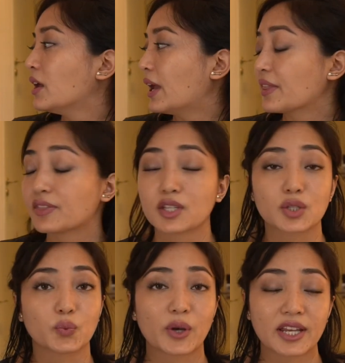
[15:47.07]
And this
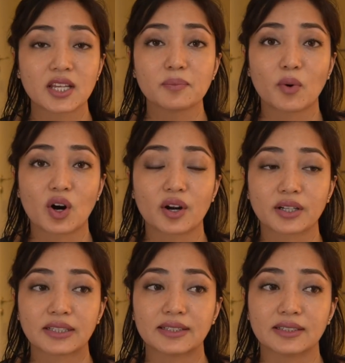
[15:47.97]
waiting
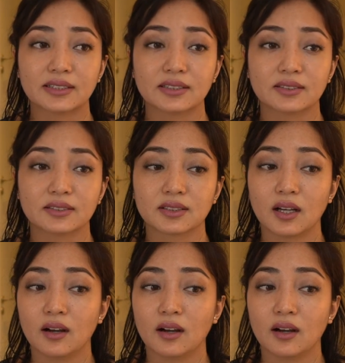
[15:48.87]
part is